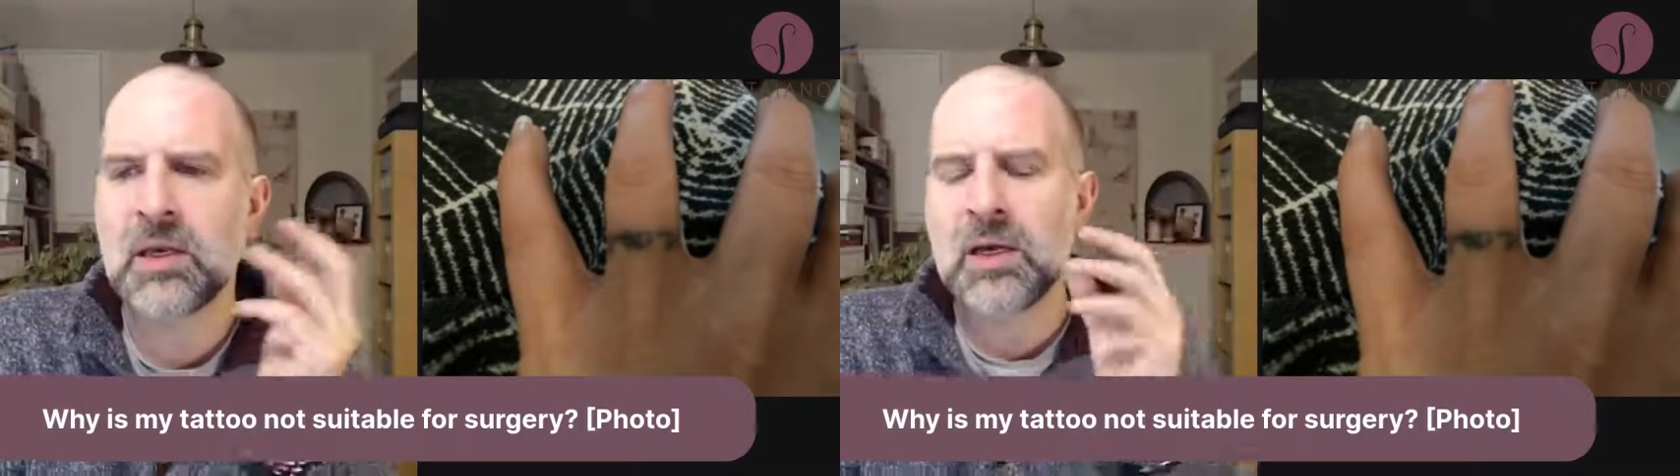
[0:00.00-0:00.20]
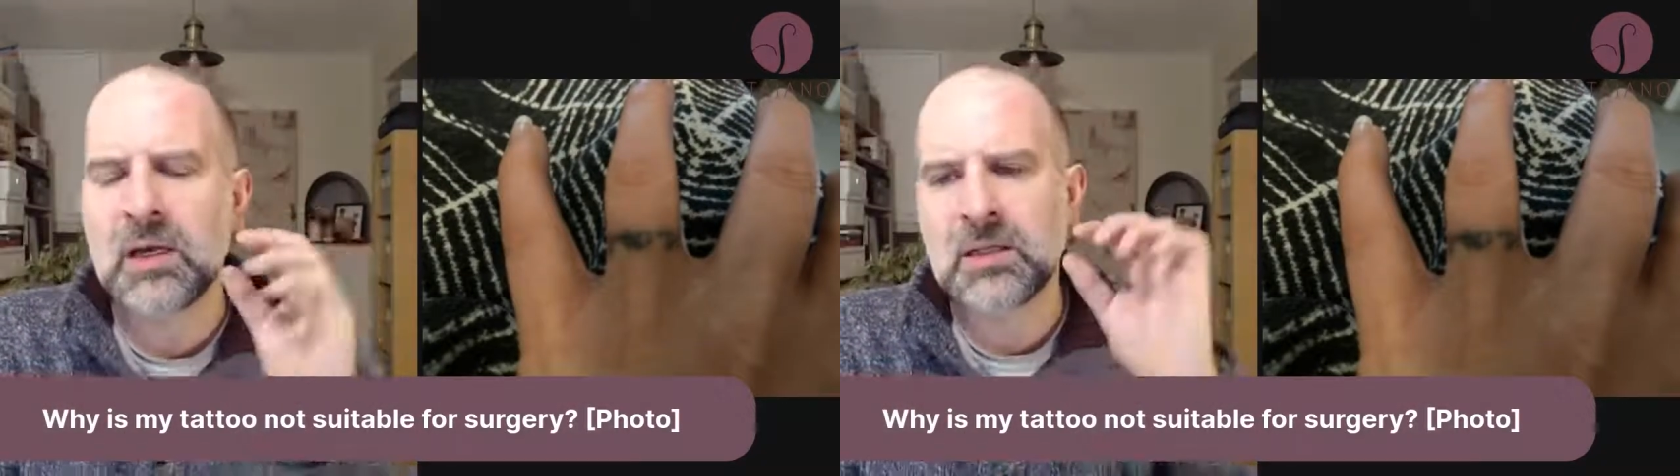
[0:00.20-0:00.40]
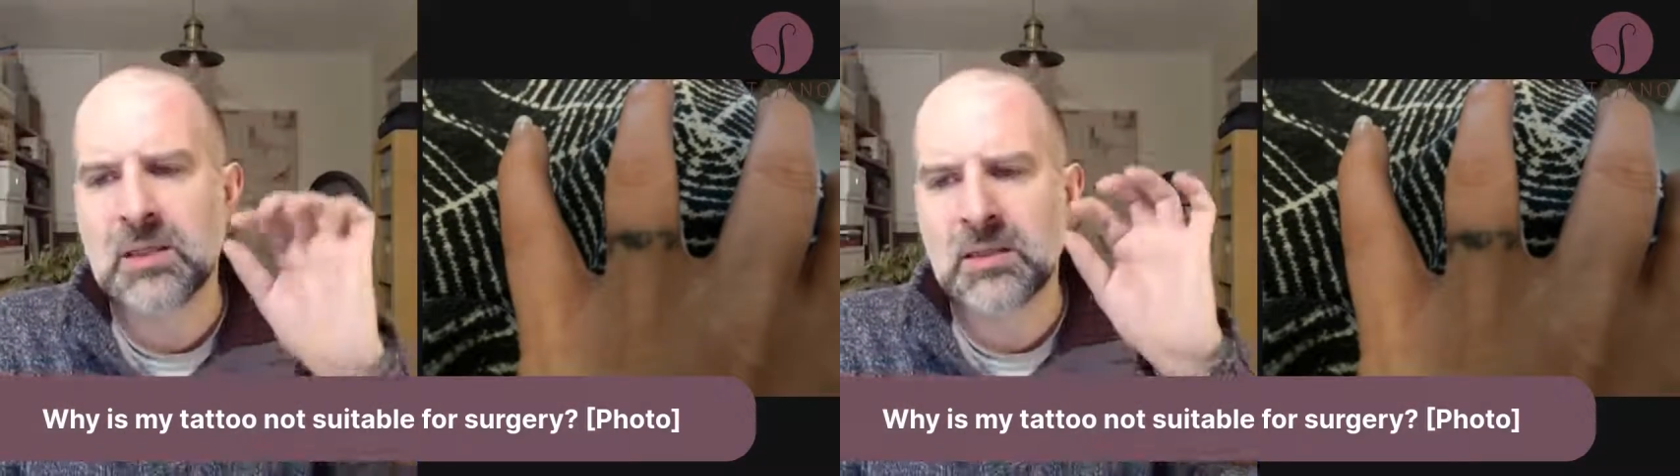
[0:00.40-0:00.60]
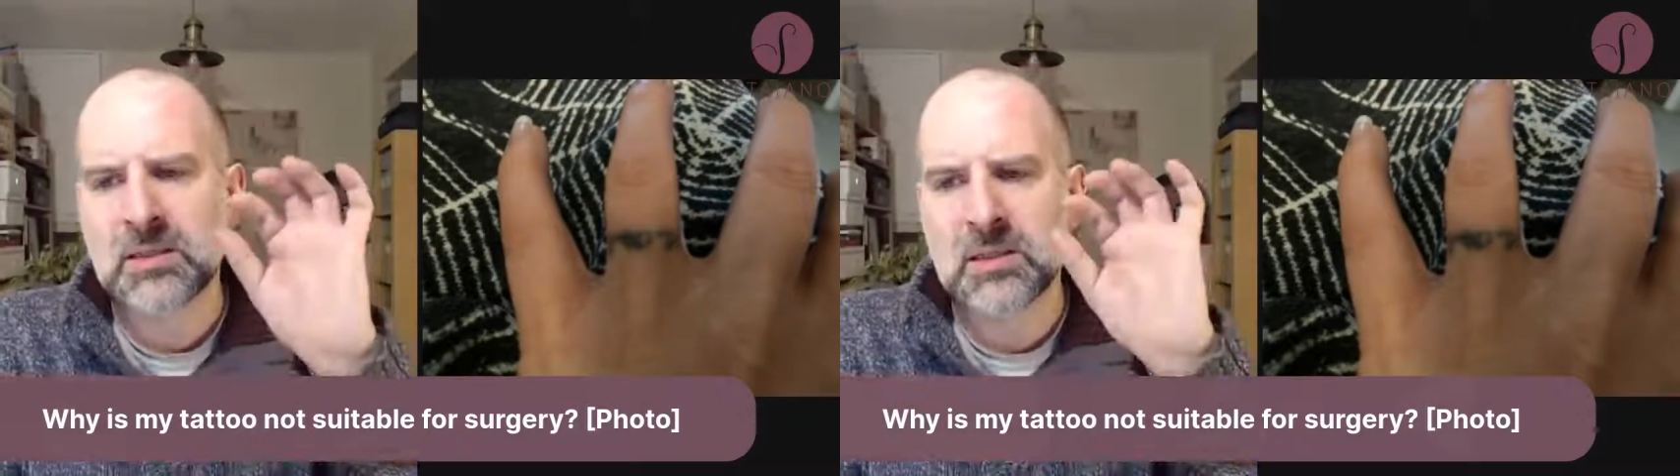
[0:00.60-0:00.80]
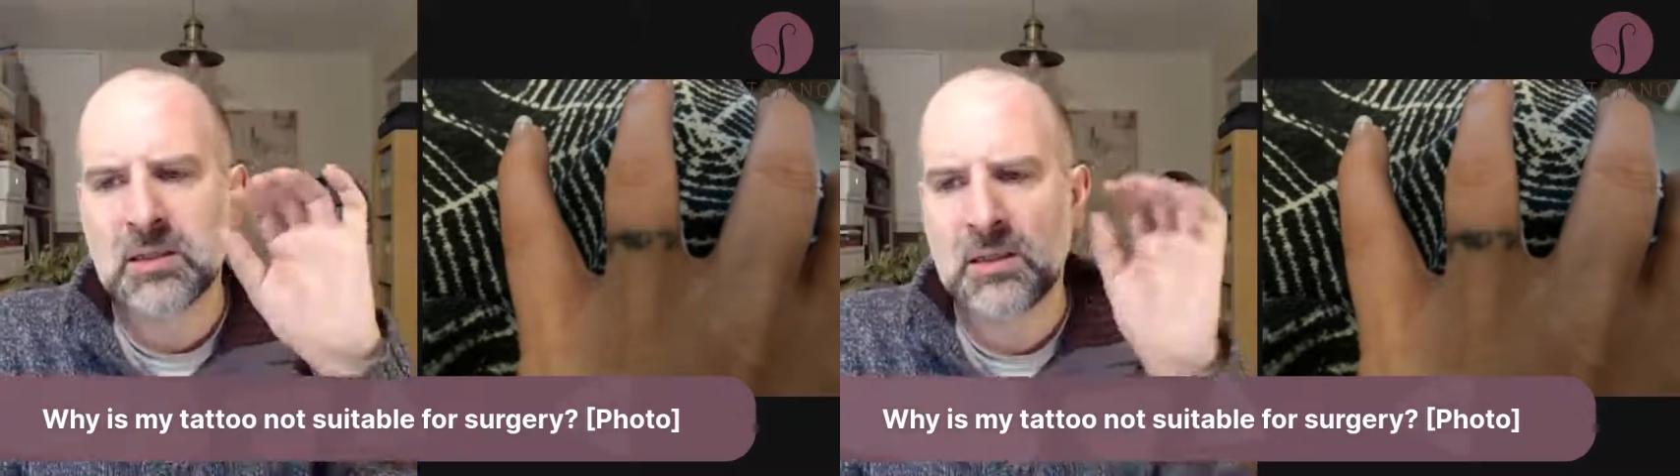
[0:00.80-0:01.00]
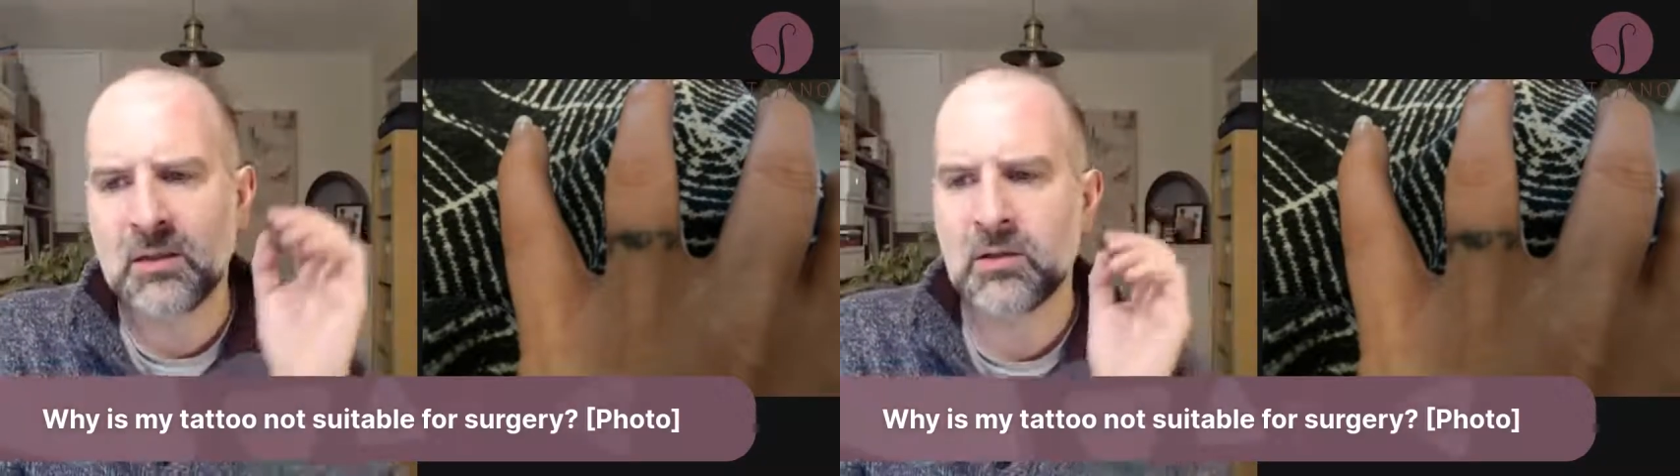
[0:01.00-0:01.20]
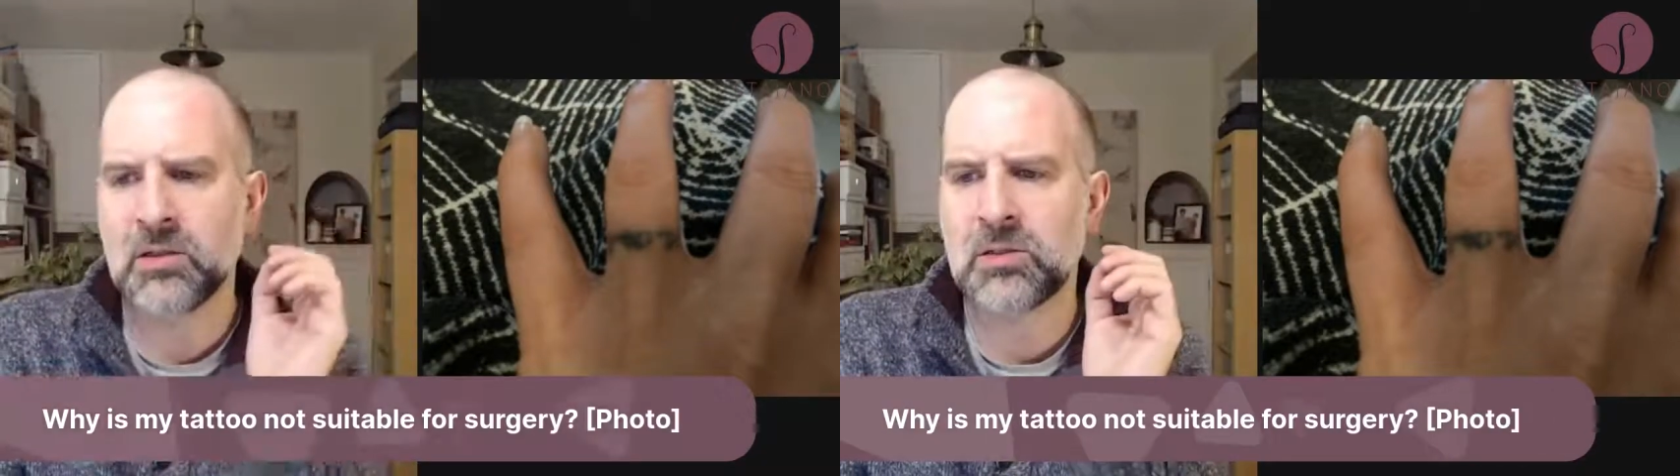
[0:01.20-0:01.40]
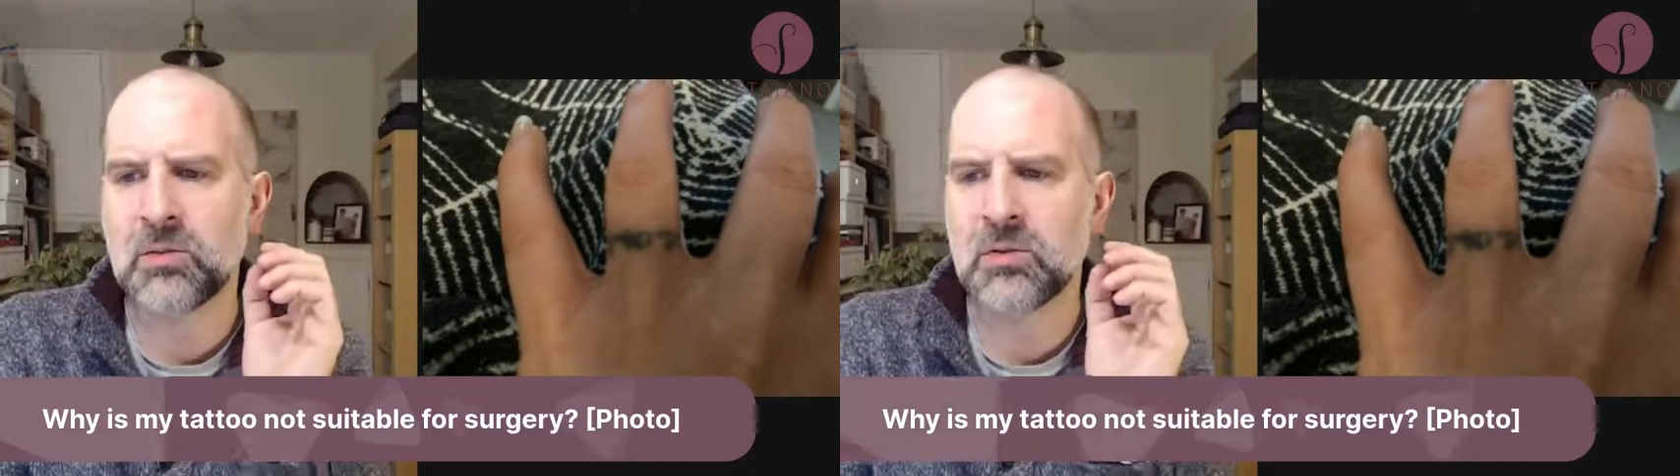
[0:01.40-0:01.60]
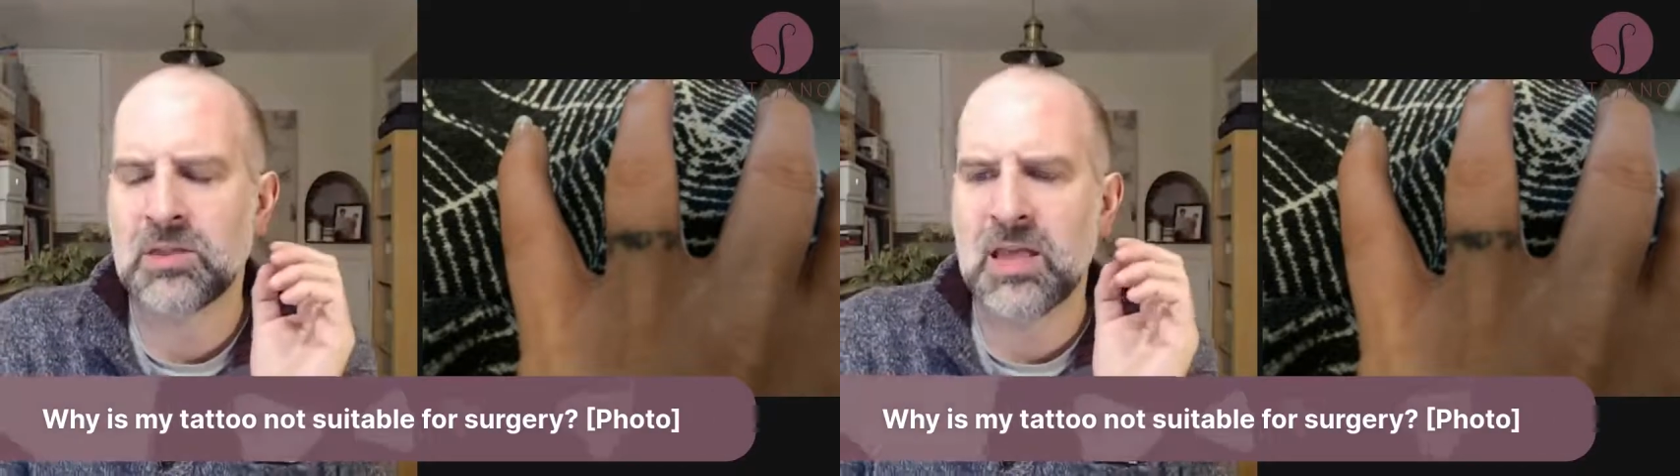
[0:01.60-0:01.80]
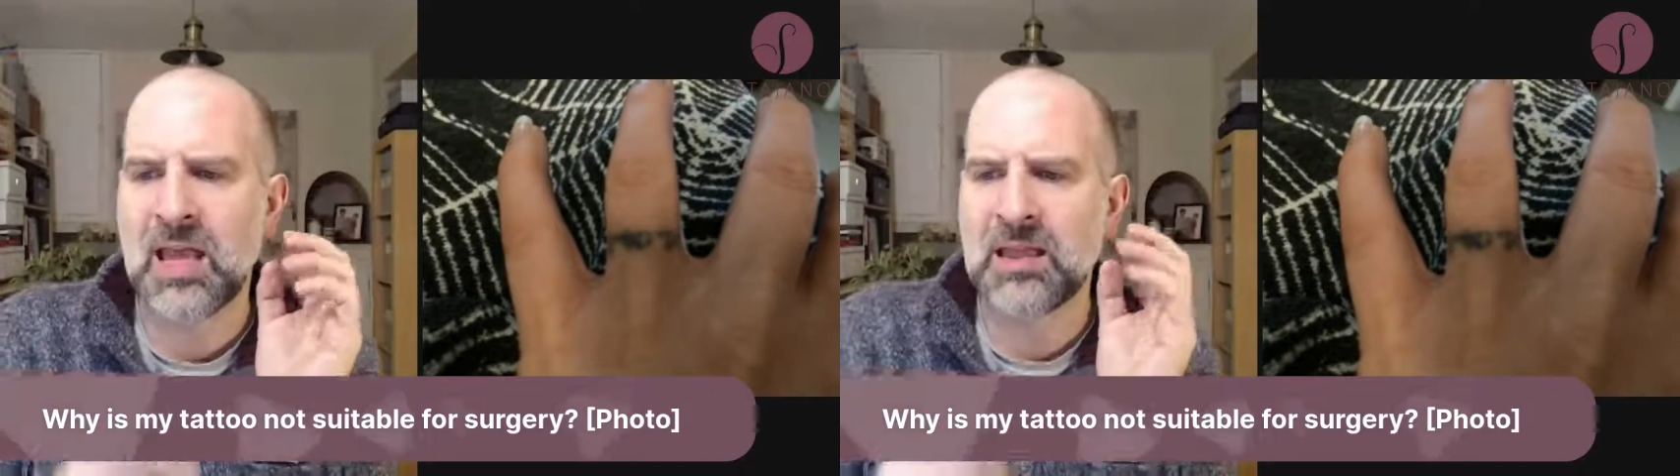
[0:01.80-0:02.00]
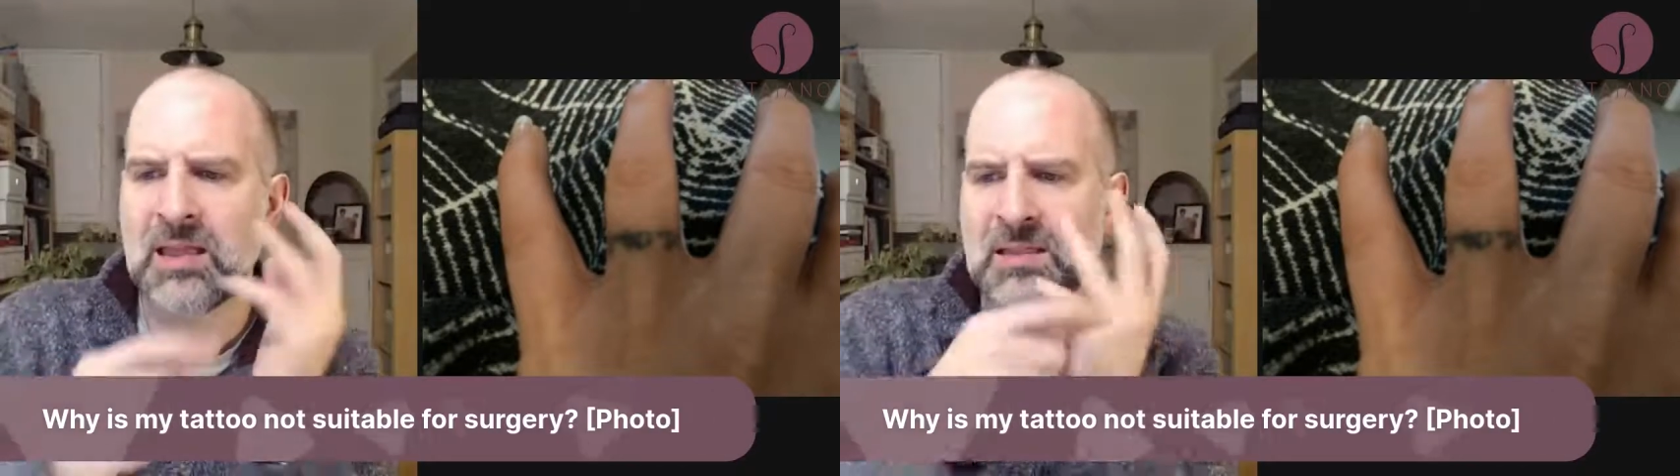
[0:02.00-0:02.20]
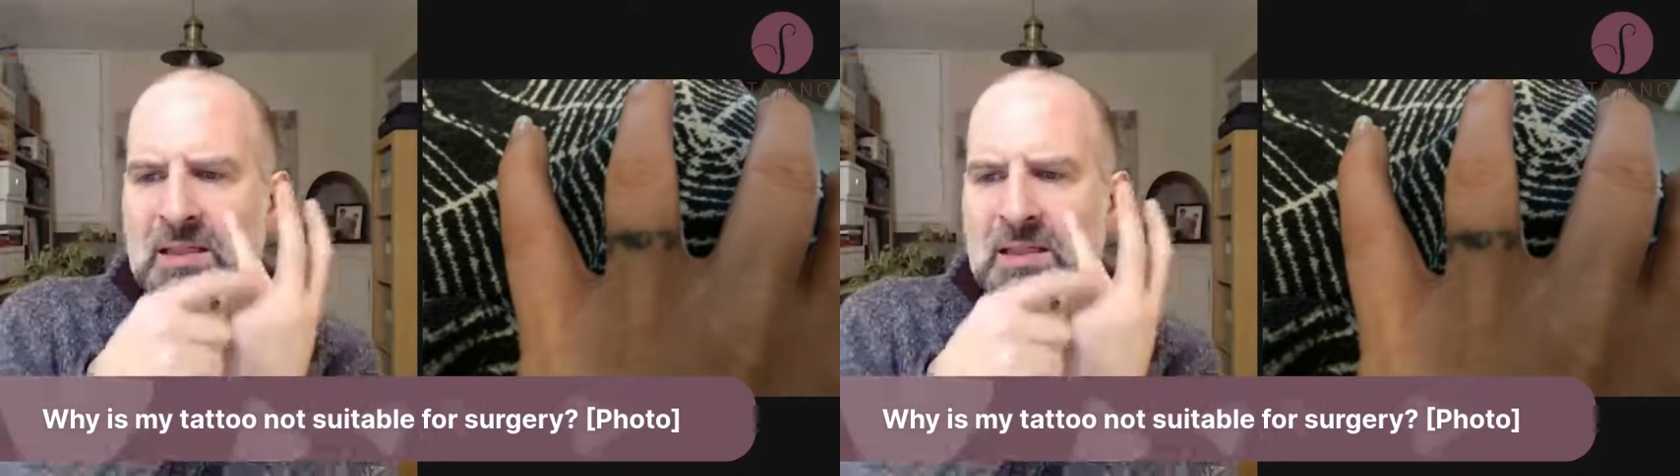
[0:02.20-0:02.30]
and and certainly uh, towards the end there's a